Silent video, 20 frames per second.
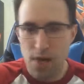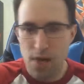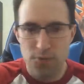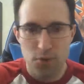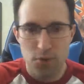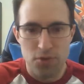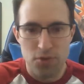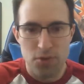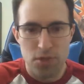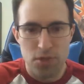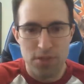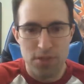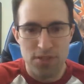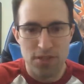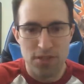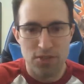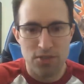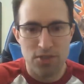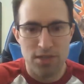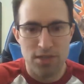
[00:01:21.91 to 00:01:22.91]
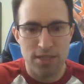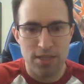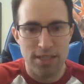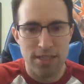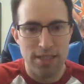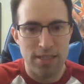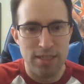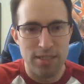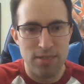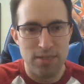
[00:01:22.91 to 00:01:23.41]
First I want to touch on
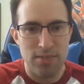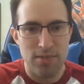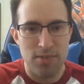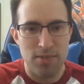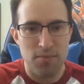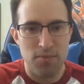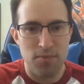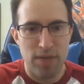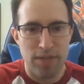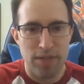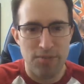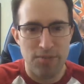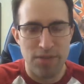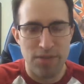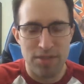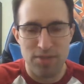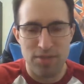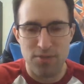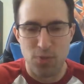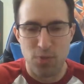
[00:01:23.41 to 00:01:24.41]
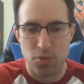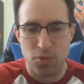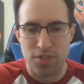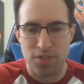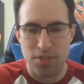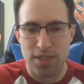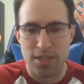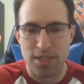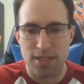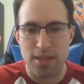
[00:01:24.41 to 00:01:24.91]
is Final Fantasy
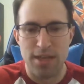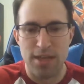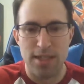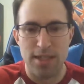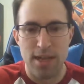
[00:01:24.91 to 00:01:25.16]
XIV Online,